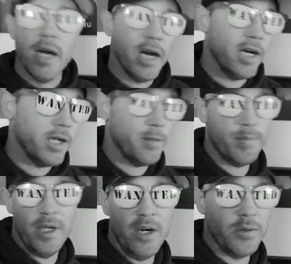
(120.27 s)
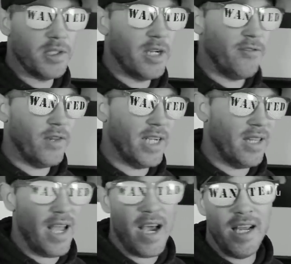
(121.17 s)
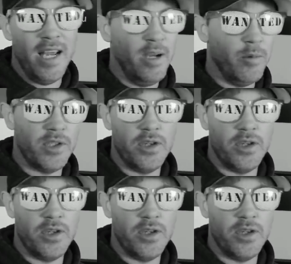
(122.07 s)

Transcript: 24-17, you know, stuff like that. And it was